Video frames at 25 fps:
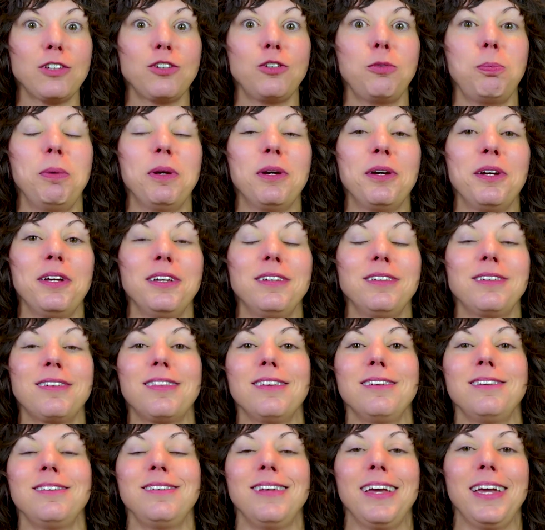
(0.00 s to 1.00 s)
experienced
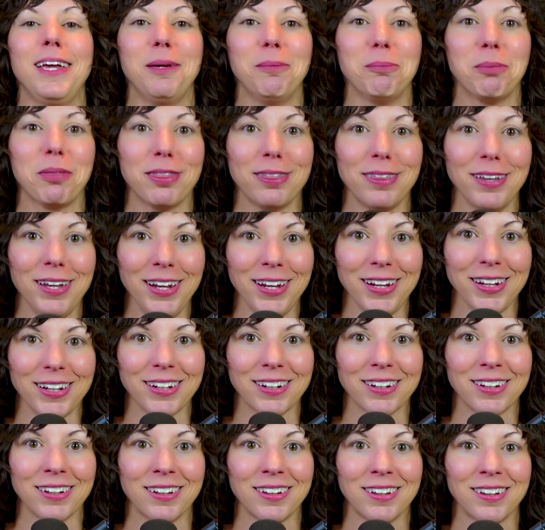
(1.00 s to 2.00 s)
the same
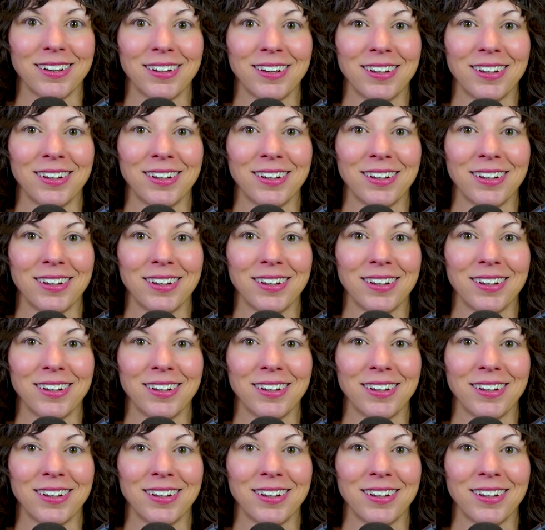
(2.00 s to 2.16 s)
thing.